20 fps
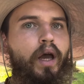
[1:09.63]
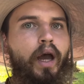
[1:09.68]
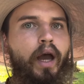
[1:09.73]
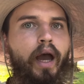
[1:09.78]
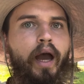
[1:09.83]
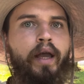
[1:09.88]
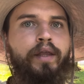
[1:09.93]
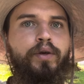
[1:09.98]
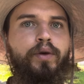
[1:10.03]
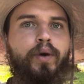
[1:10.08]

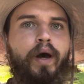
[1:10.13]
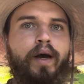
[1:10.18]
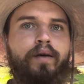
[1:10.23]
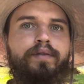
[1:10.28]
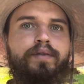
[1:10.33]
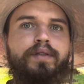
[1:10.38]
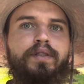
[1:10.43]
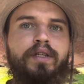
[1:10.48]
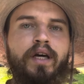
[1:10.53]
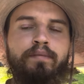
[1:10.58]
and you have
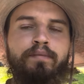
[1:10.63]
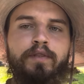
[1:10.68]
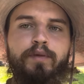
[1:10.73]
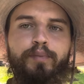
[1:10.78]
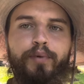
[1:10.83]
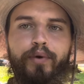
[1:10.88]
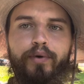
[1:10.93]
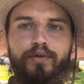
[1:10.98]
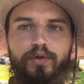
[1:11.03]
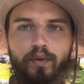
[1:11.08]
some
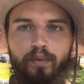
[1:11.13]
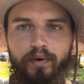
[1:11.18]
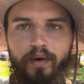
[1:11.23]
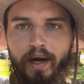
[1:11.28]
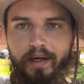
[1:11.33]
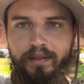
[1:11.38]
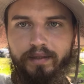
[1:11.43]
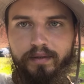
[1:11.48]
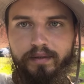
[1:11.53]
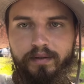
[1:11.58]
spiritual
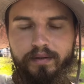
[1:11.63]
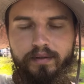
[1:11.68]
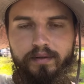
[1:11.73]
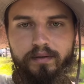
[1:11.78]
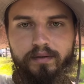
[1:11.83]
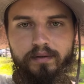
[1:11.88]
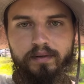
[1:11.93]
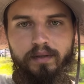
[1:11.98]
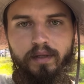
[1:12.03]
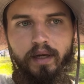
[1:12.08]
practice,
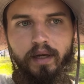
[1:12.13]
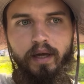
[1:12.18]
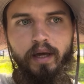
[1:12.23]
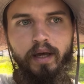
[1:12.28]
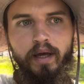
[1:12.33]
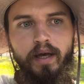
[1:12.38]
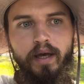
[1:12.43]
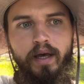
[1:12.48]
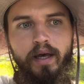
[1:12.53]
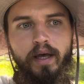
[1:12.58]

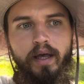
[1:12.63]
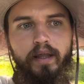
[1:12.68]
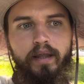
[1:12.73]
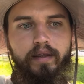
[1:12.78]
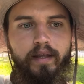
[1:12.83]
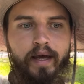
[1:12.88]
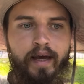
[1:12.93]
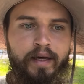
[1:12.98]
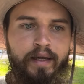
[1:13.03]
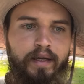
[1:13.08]

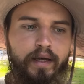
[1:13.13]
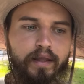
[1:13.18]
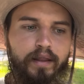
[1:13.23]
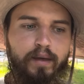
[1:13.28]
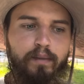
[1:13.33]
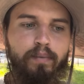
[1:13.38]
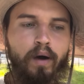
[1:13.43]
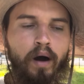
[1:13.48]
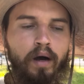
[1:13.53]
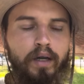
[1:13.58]
then
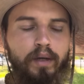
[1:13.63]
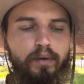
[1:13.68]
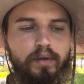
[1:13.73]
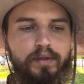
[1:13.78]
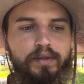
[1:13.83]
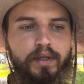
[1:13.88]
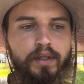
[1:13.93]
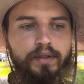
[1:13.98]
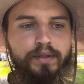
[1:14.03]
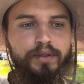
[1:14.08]
the body will
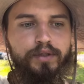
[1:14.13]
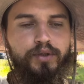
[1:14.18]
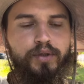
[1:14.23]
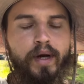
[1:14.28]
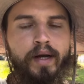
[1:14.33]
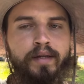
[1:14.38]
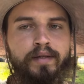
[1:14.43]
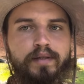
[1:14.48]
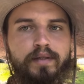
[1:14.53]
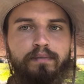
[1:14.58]
start to
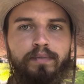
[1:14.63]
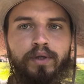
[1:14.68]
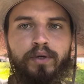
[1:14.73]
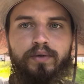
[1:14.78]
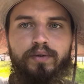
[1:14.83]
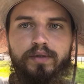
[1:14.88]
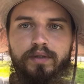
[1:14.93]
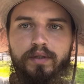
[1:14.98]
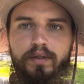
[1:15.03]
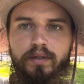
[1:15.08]

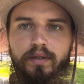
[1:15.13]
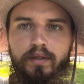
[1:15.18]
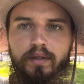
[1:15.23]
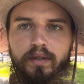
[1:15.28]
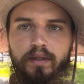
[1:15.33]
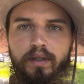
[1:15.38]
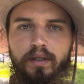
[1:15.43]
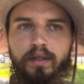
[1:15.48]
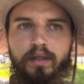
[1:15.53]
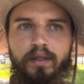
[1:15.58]
transmute
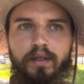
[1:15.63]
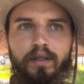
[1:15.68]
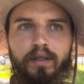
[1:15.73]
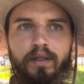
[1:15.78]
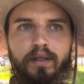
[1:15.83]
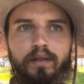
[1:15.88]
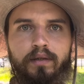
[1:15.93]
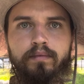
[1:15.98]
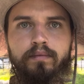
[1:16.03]
the